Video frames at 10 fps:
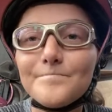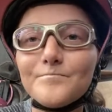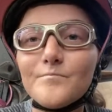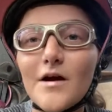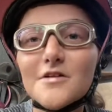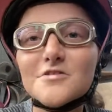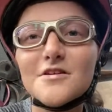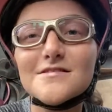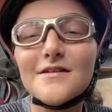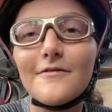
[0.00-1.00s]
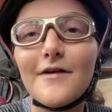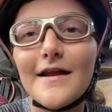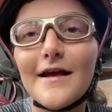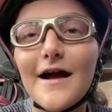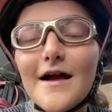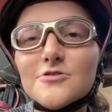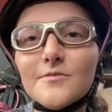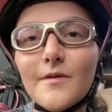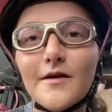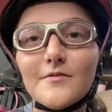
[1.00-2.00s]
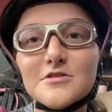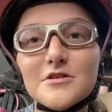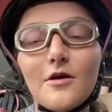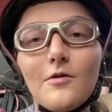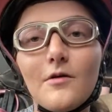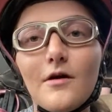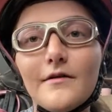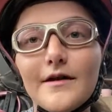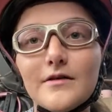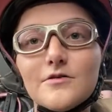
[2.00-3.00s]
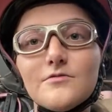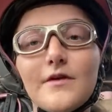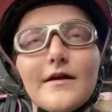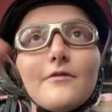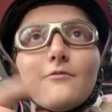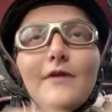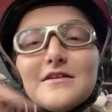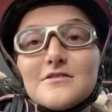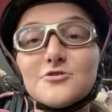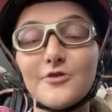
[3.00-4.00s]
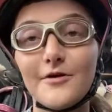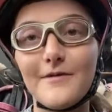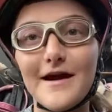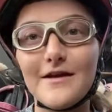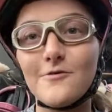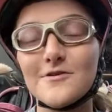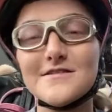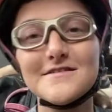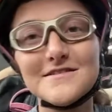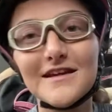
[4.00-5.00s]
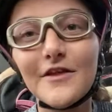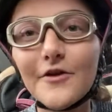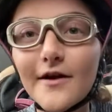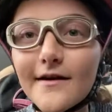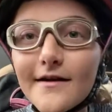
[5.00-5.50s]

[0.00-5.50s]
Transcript: Mark should start riding. I told Mark we should go like do like rent trail riding horses together.